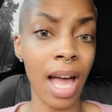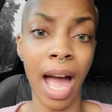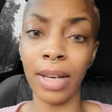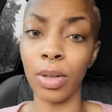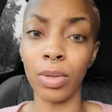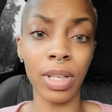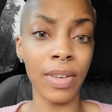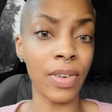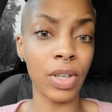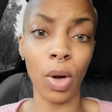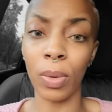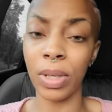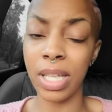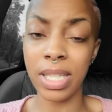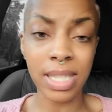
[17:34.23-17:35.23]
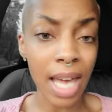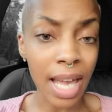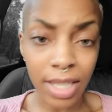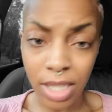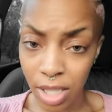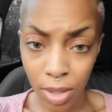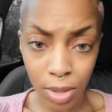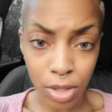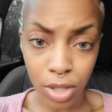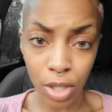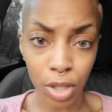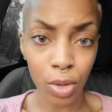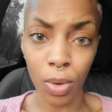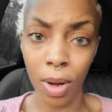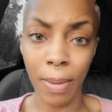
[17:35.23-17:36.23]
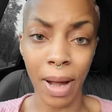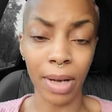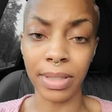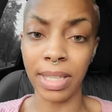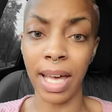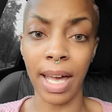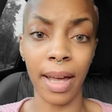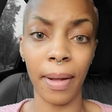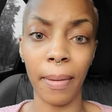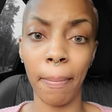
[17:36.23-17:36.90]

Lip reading: don't even know what to say to you about that.